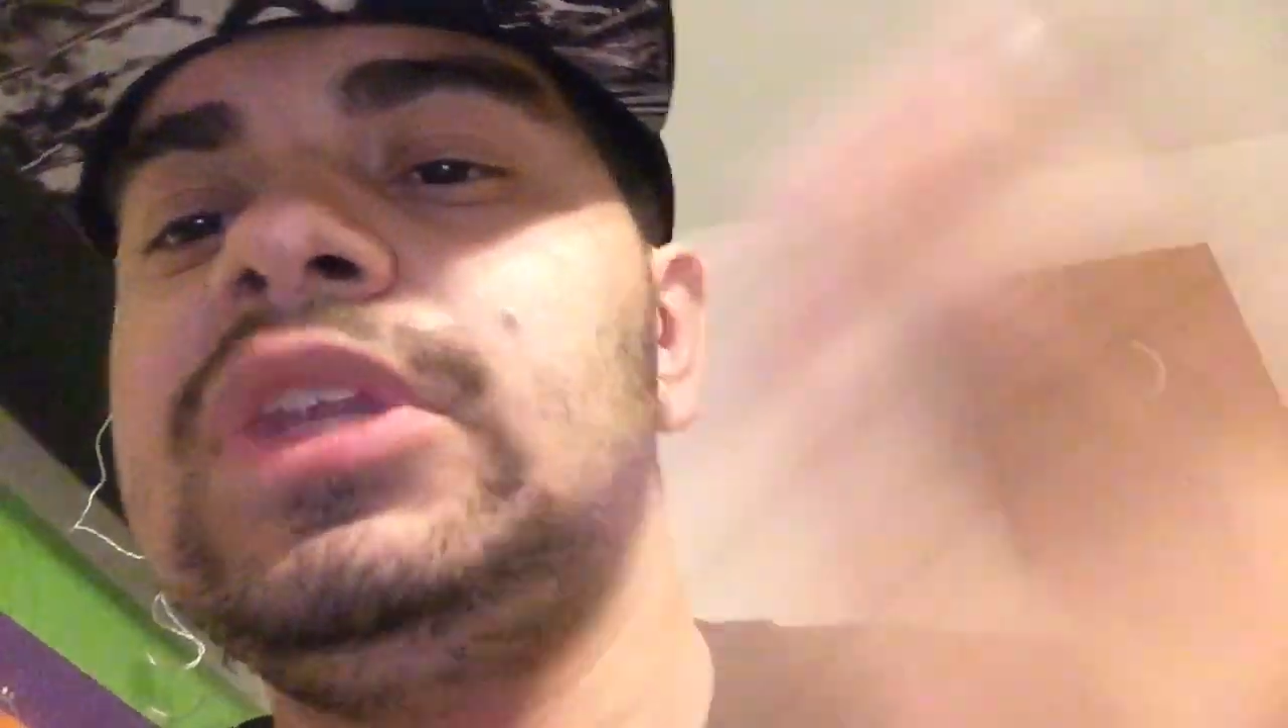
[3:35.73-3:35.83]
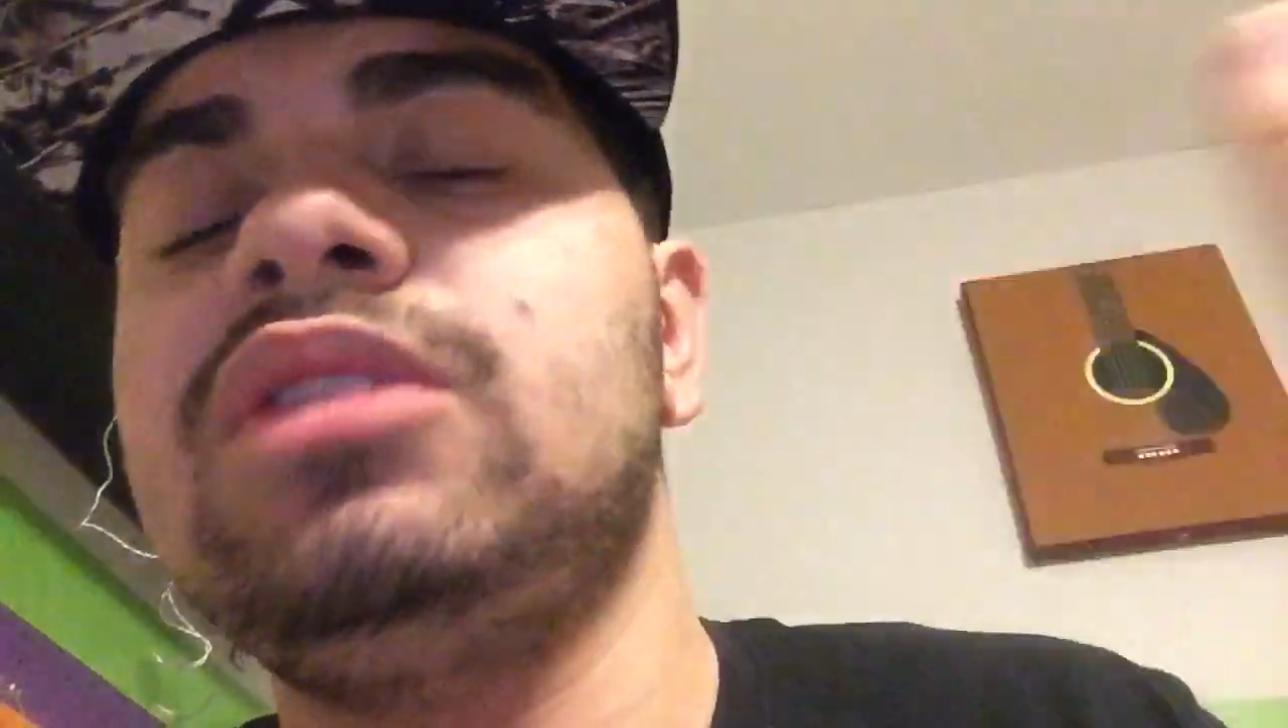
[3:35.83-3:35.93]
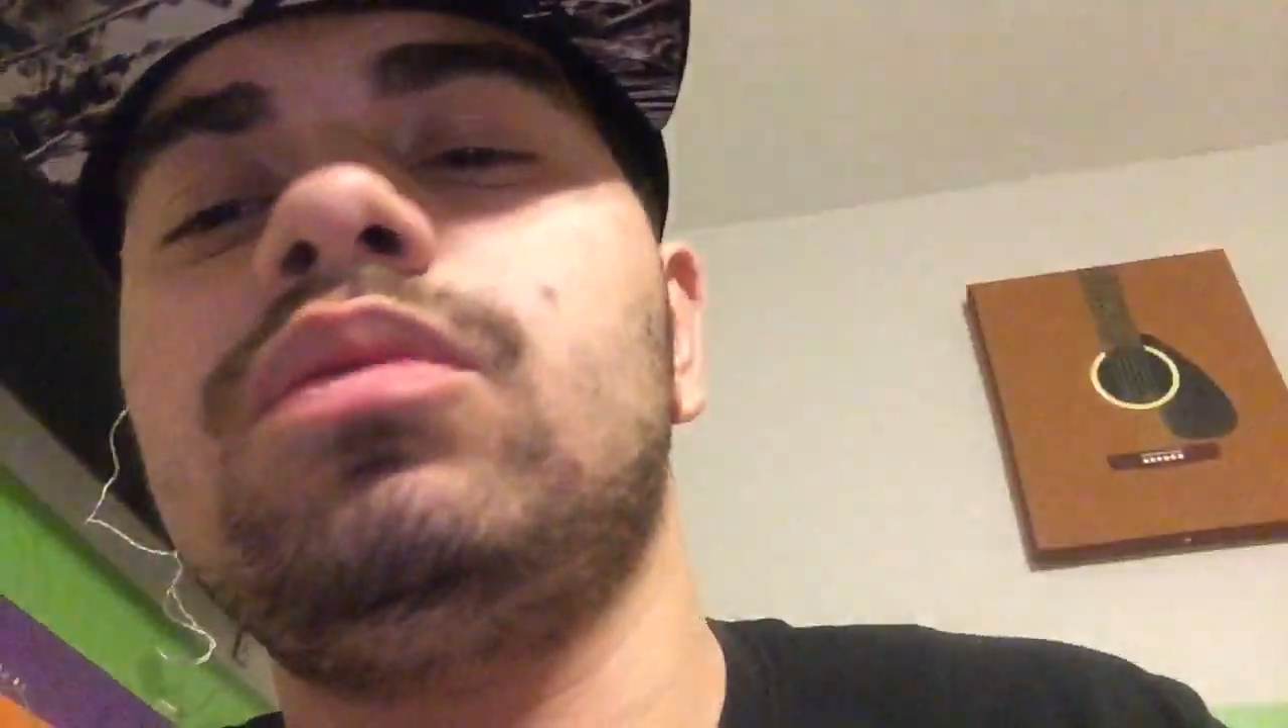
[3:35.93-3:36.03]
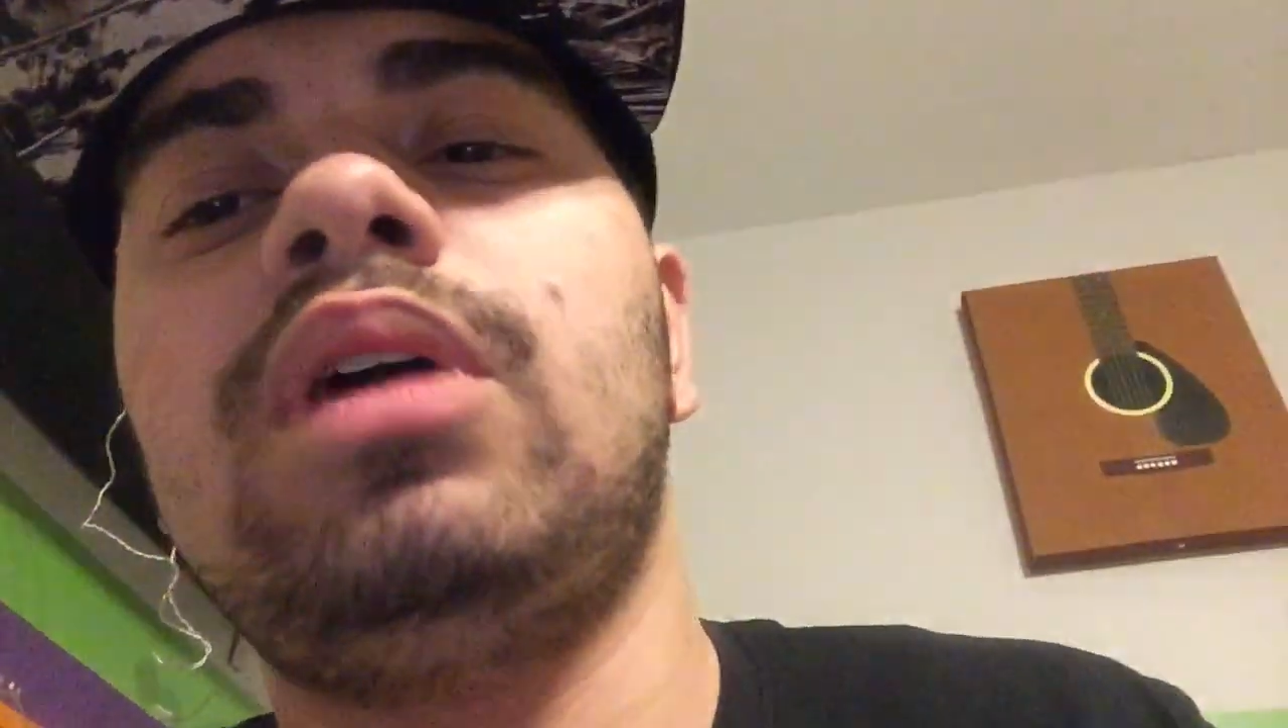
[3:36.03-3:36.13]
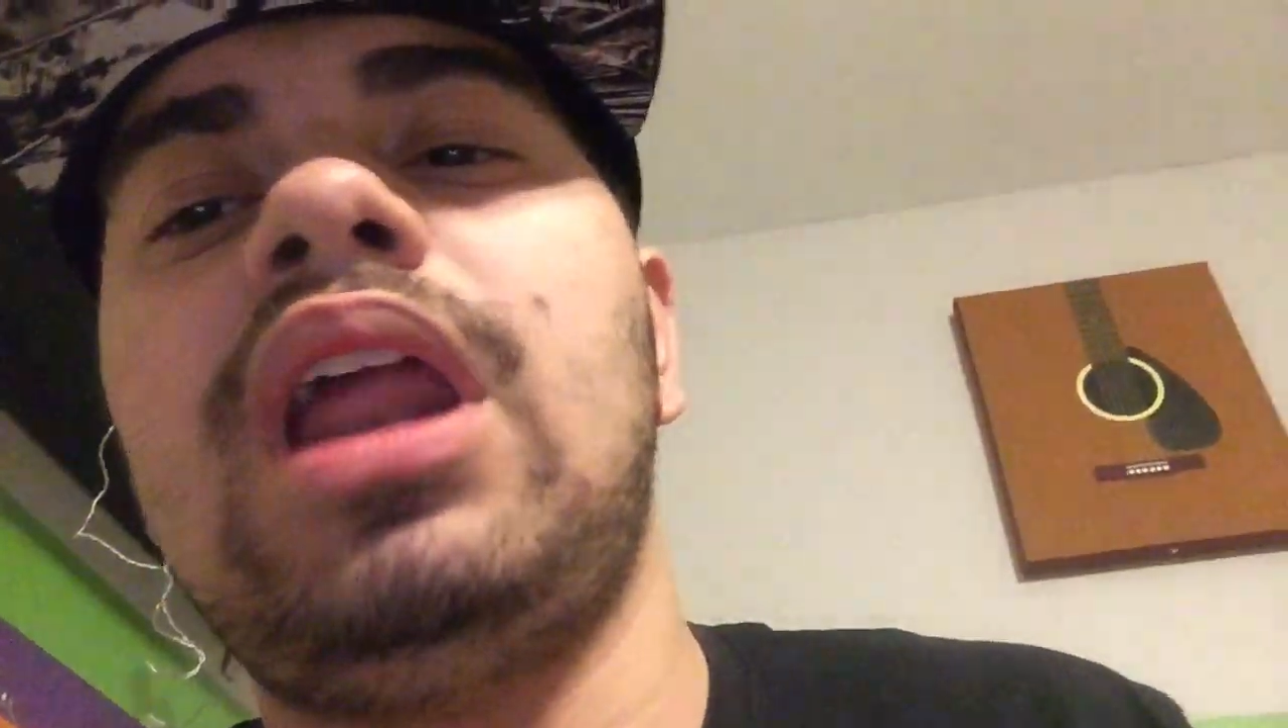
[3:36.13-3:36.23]

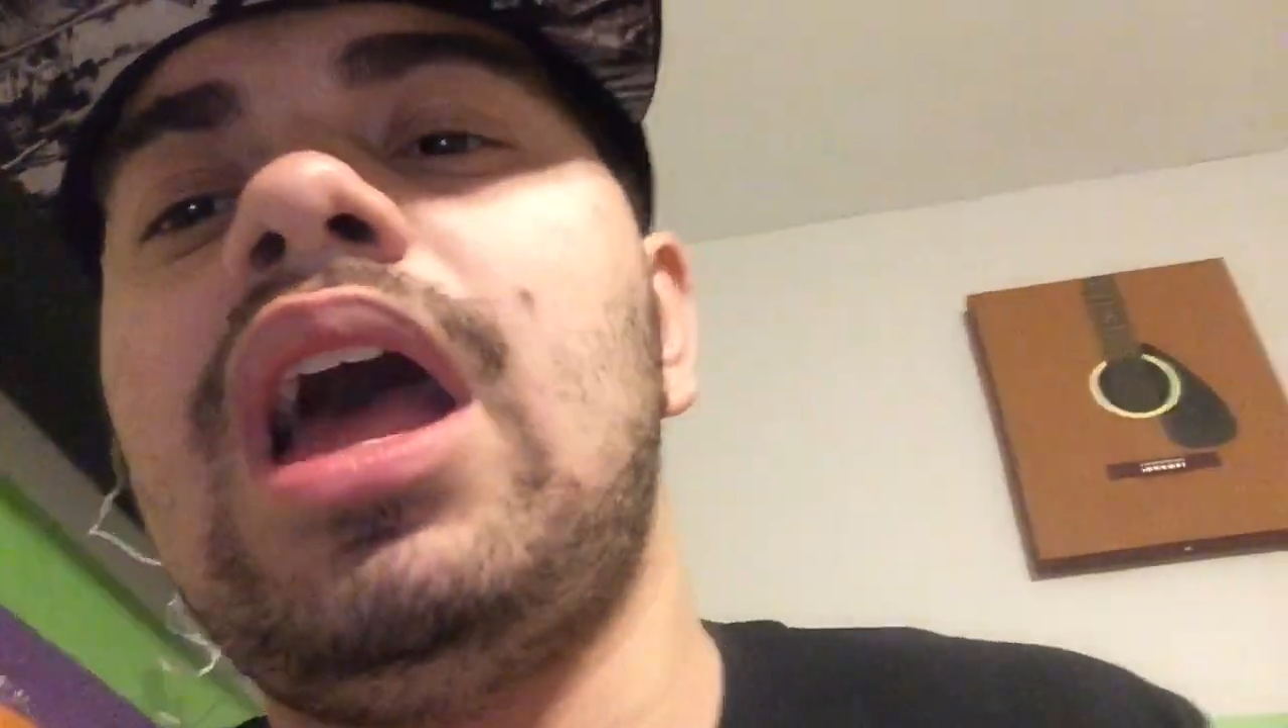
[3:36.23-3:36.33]
that's what